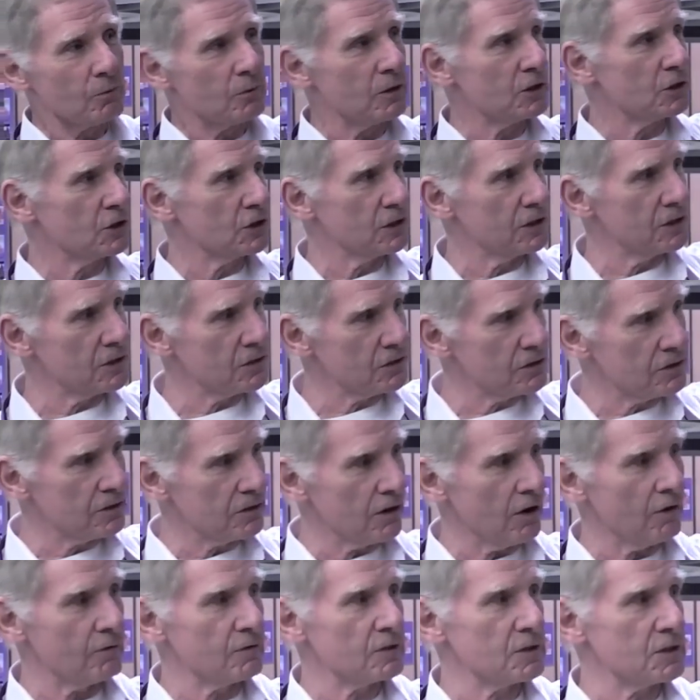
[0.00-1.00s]
which is
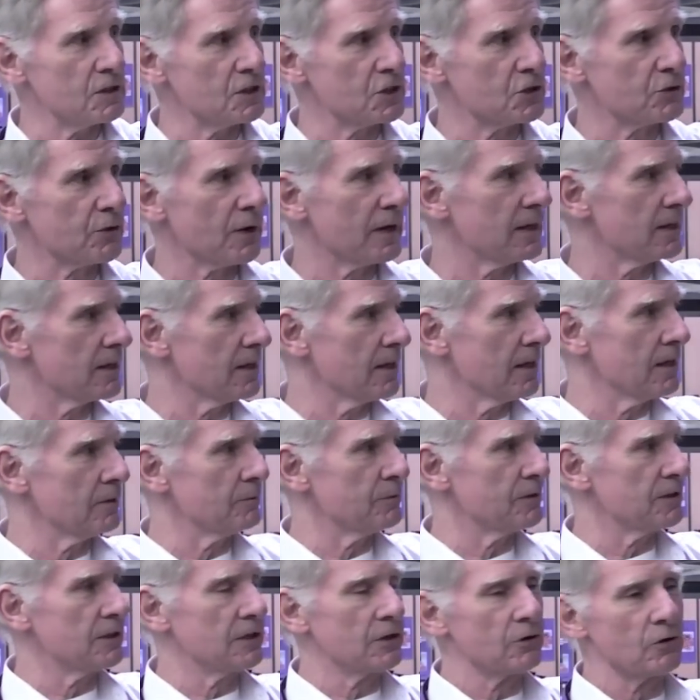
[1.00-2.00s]
obviously straight line
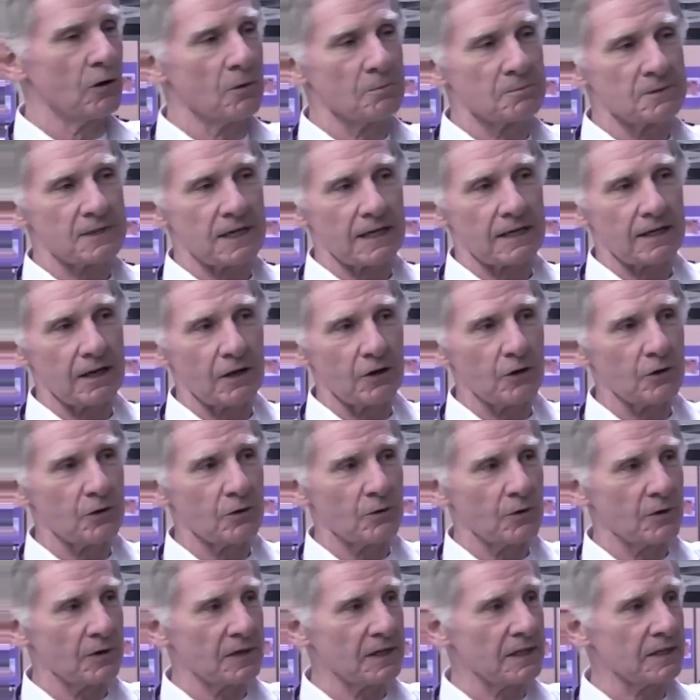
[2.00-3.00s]
with no Optec
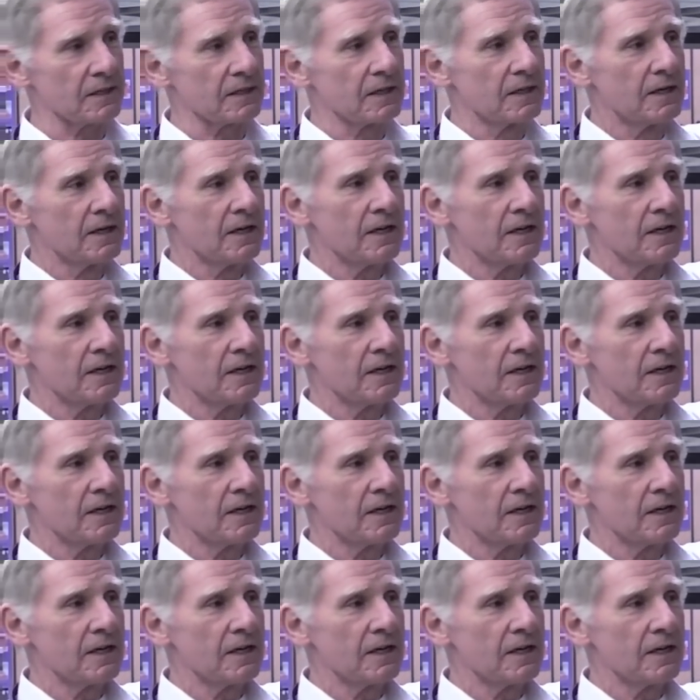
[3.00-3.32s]
logo on it.